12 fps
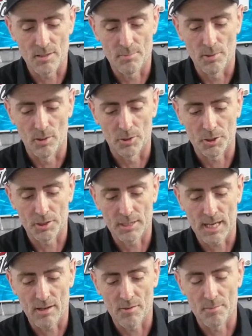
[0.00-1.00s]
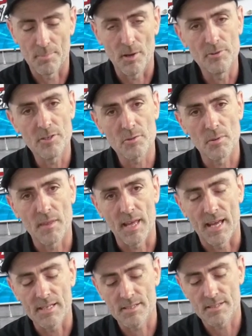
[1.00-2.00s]
your brush. Now the bonus with
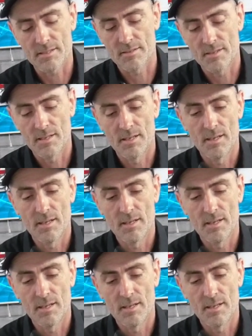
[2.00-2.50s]
this,